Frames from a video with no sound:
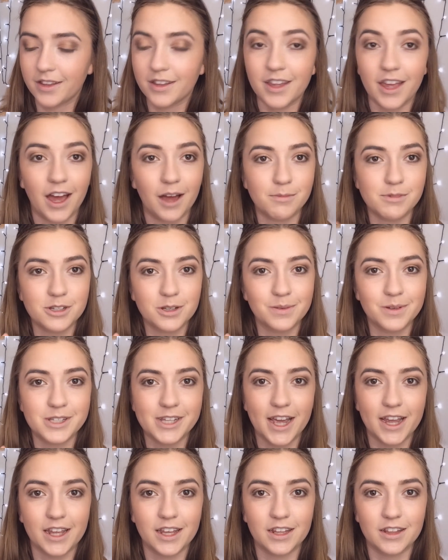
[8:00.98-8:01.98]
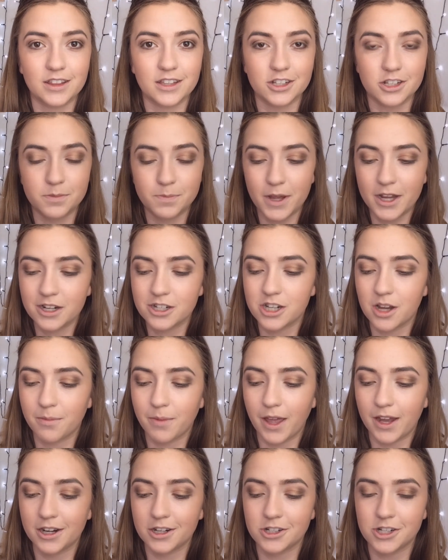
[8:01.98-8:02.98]
Yeah, I'm just going to be taking this pink
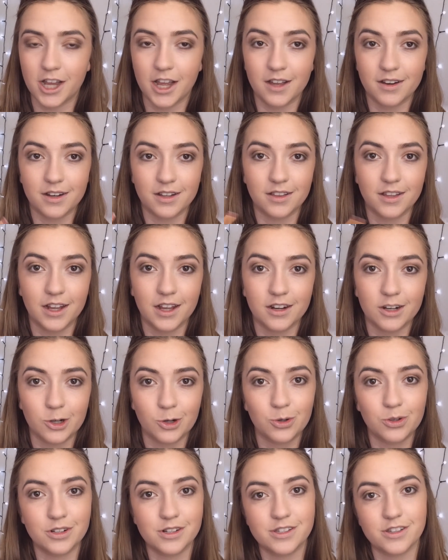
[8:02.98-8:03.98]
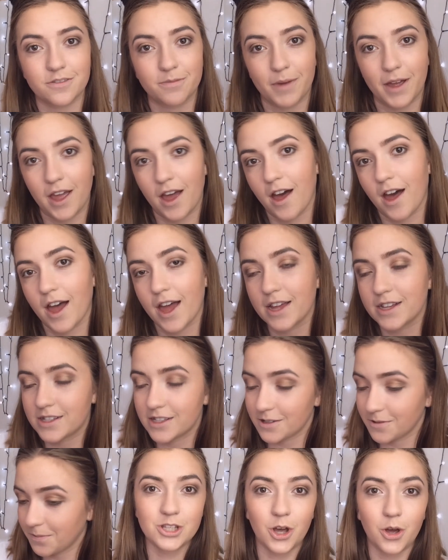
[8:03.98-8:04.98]
champagne shade in the inner corners of my
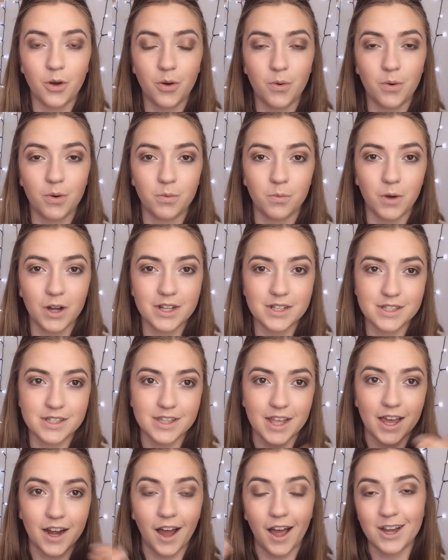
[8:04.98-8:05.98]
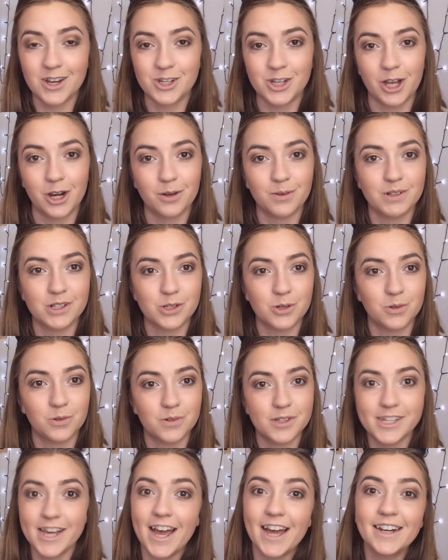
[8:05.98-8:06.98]
eyes. So once that eyeshadow is
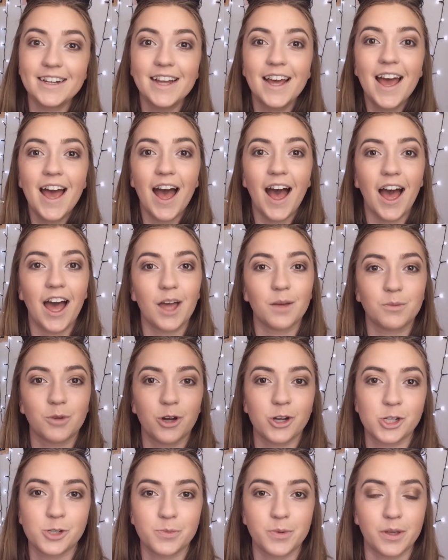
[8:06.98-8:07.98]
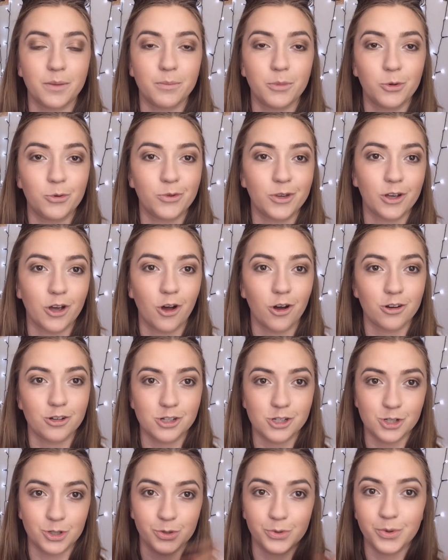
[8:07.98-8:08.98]
all done, I'm going to be moving
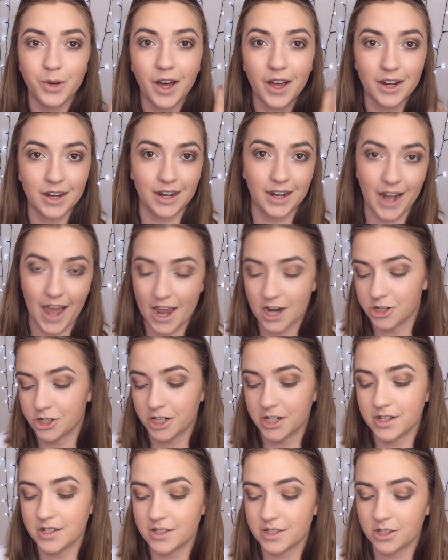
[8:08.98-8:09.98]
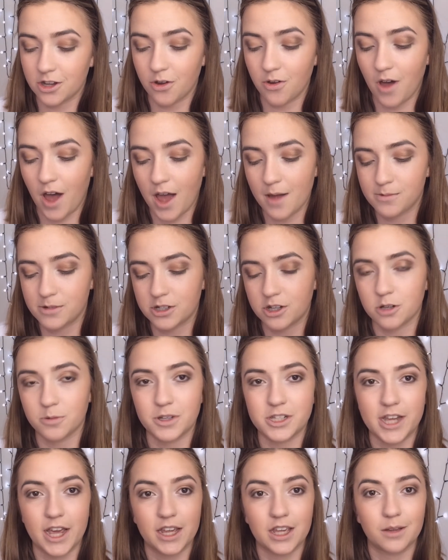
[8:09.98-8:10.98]
on to lashes. So I'm just going
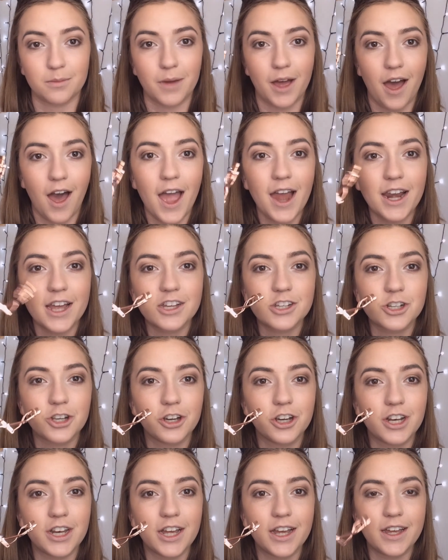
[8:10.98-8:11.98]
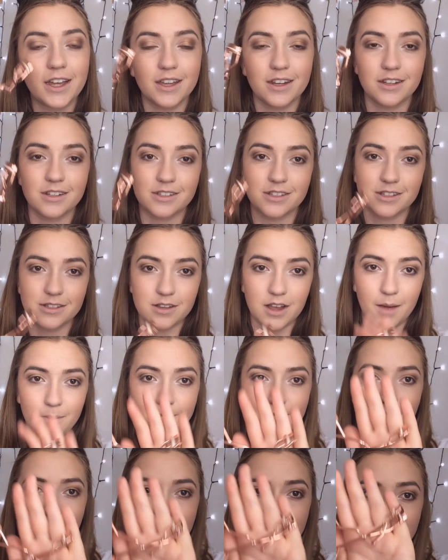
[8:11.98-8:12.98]
to be taking my eyelash curler. It is this
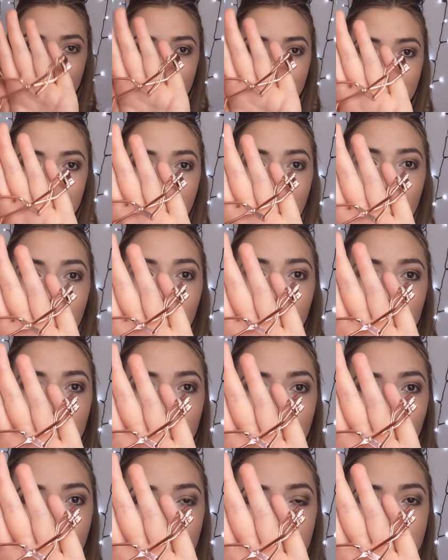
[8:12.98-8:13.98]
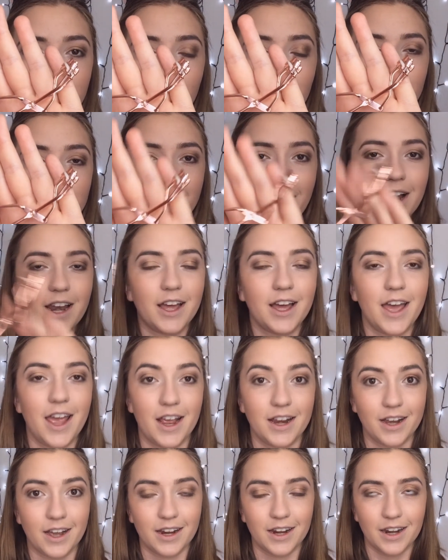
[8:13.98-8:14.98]
amazing rose gold colour
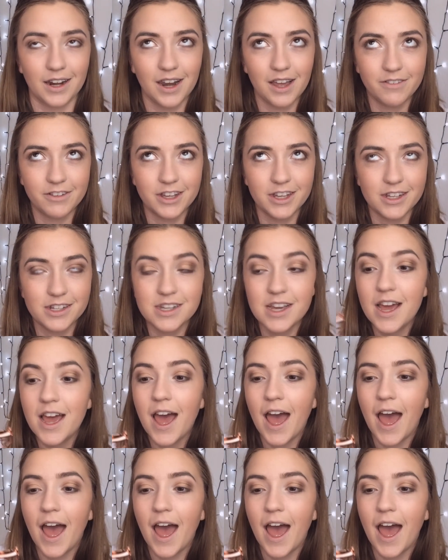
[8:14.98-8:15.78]
and I love it.